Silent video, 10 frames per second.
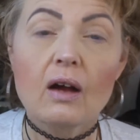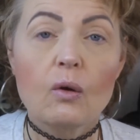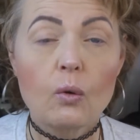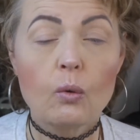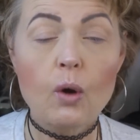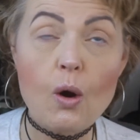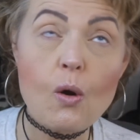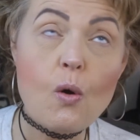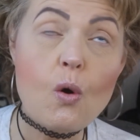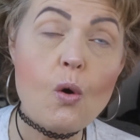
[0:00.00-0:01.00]

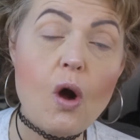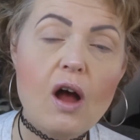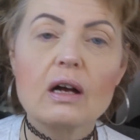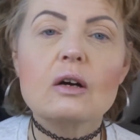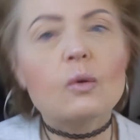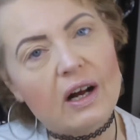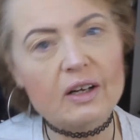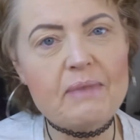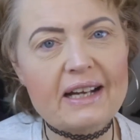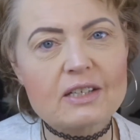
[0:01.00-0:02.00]
Woo!
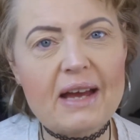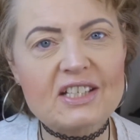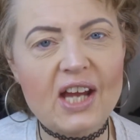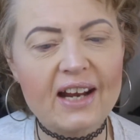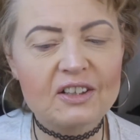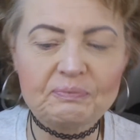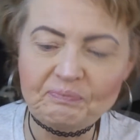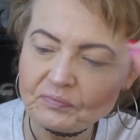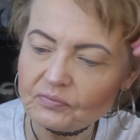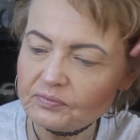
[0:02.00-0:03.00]
Welcome back to my channel.
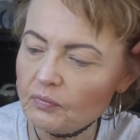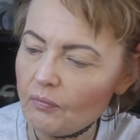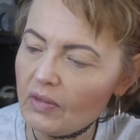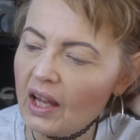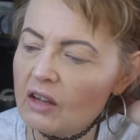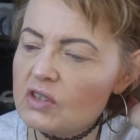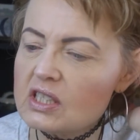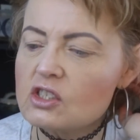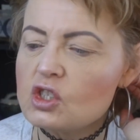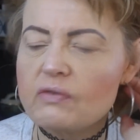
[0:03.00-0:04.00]
If
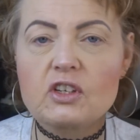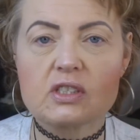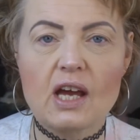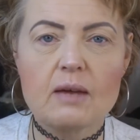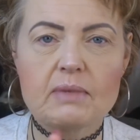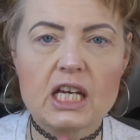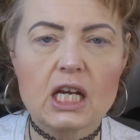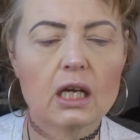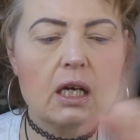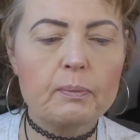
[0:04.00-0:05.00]
this is your first time
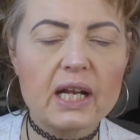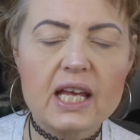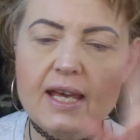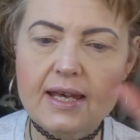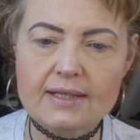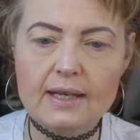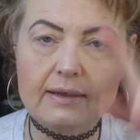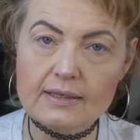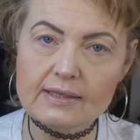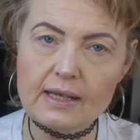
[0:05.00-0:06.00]
here, please
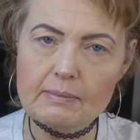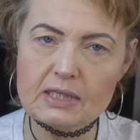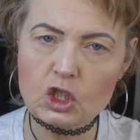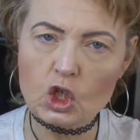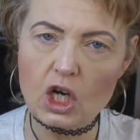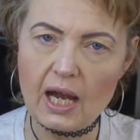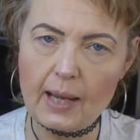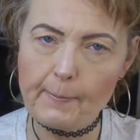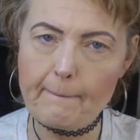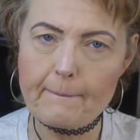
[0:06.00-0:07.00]
hit the
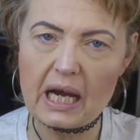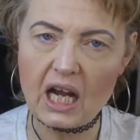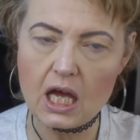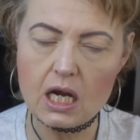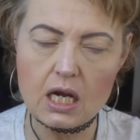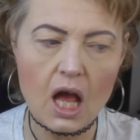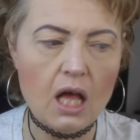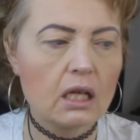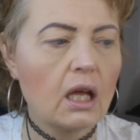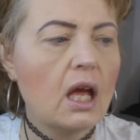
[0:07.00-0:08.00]
subscribe button
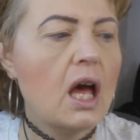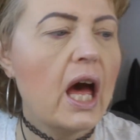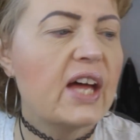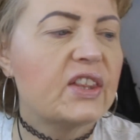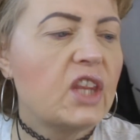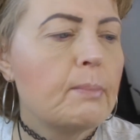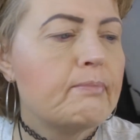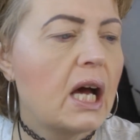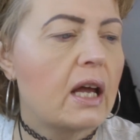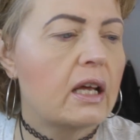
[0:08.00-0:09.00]
at the
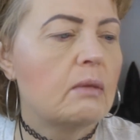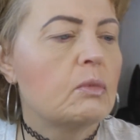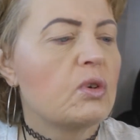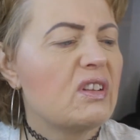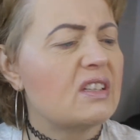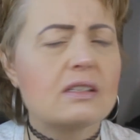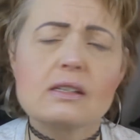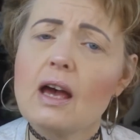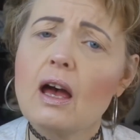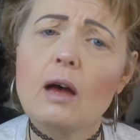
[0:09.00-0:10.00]
bottom or the
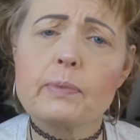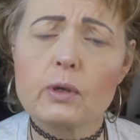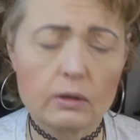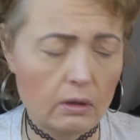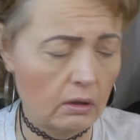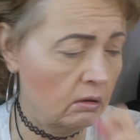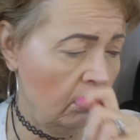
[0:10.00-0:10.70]
top or